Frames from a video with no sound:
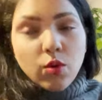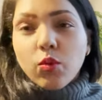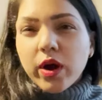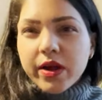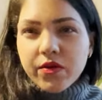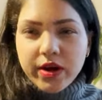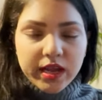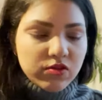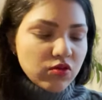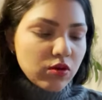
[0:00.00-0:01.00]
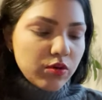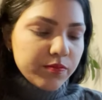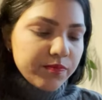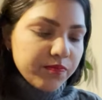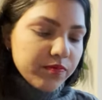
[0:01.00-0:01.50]
wondering,
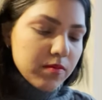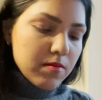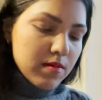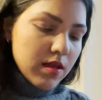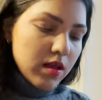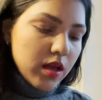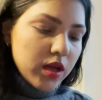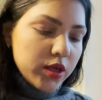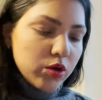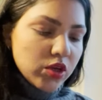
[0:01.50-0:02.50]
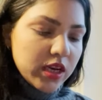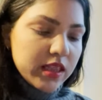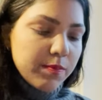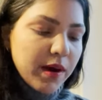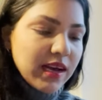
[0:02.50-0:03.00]
so usually
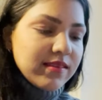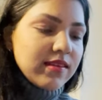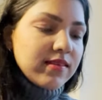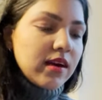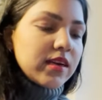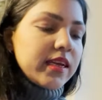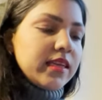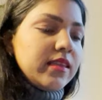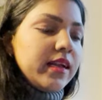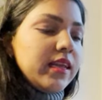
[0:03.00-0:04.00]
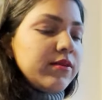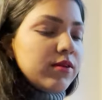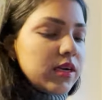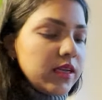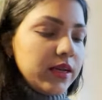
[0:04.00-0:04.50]
the parcels are get
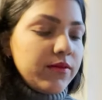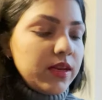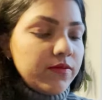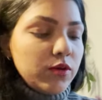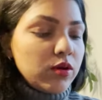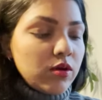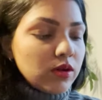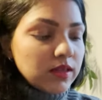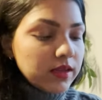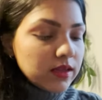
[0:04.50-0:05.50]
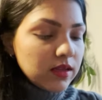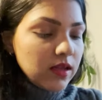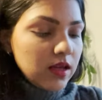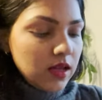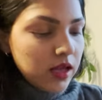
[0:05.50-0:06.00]
delivered even if you're not
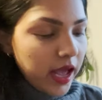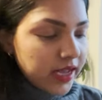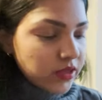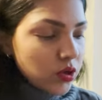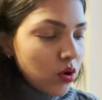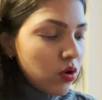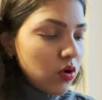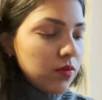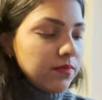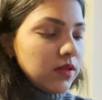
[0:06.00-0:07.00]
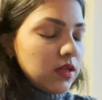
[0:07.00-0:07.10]
at home,